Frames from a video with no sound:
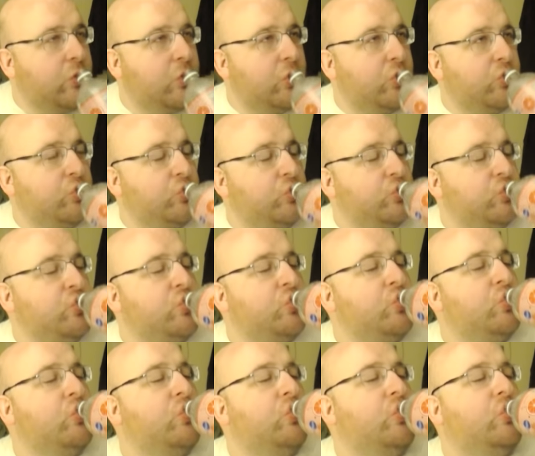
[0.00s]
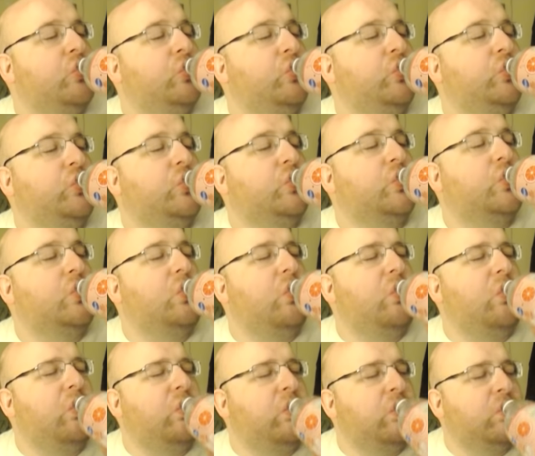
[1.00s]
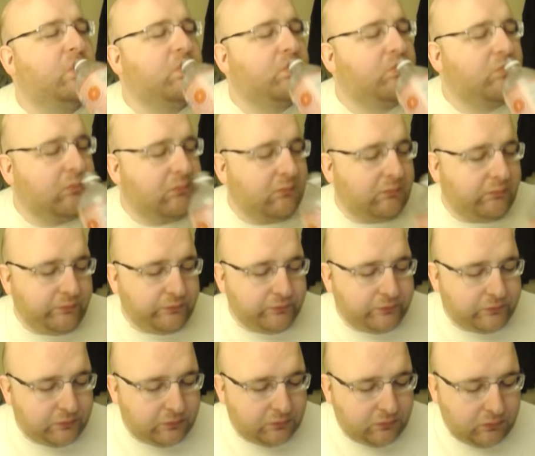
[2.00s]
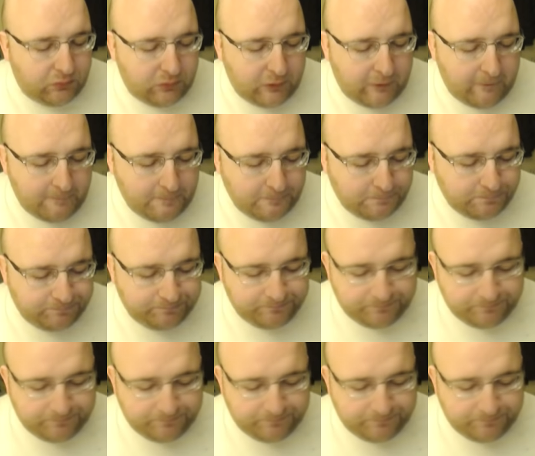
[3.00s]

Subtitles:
(no one is talking)